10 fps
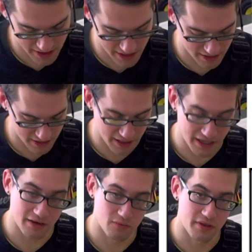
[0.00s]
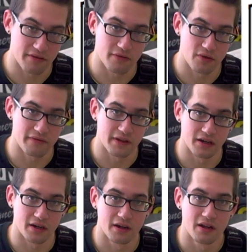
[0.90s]
then again with the 4th
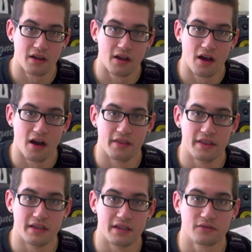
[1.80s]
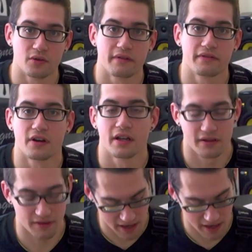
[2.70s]
finger on the 12th fret